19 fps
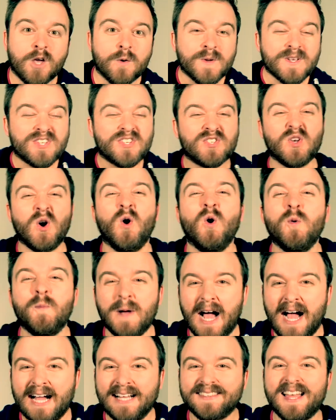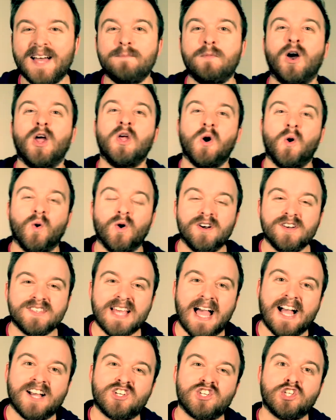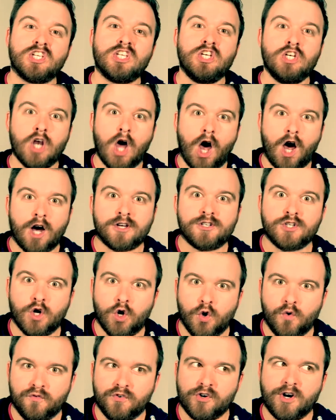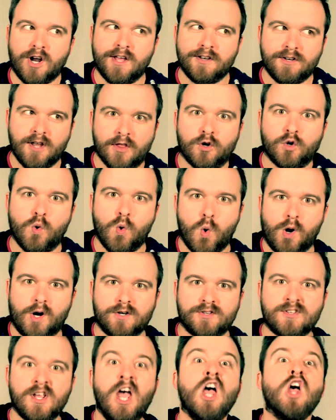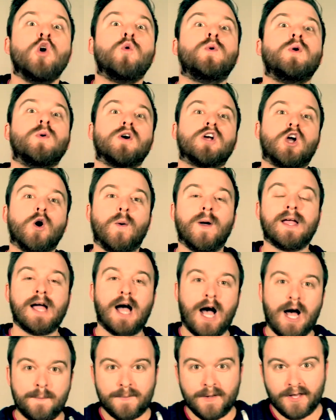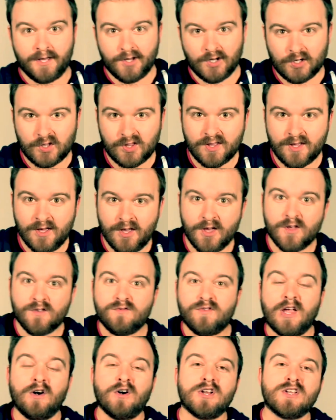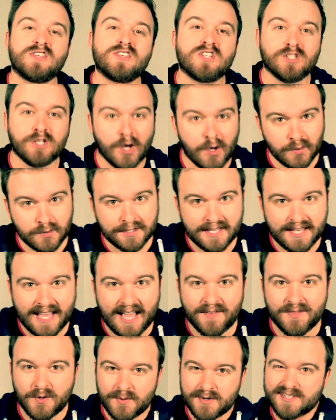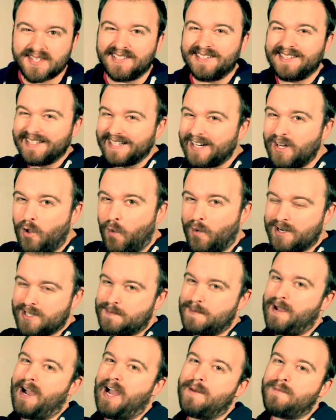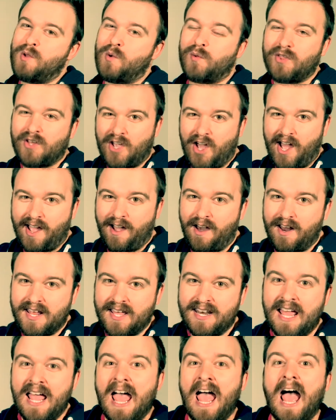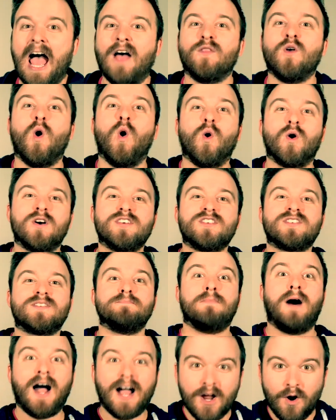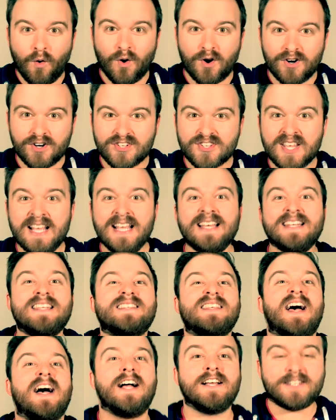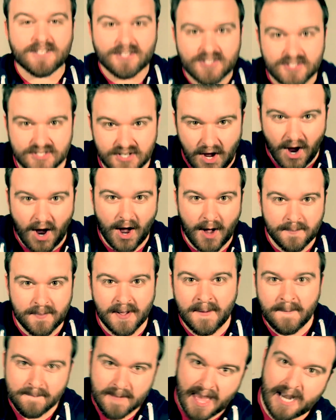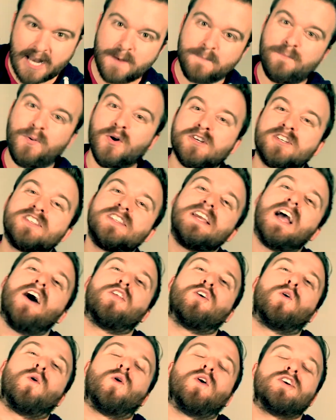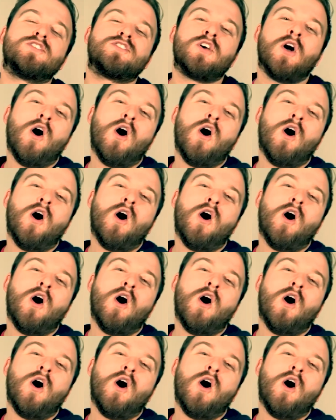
was so bad that my horse actually knocked over another horse. We were going up a hill very slowly and there was a little horse behind me with a guy on it and the horse, my horse, decided to stop and it pushed the other horse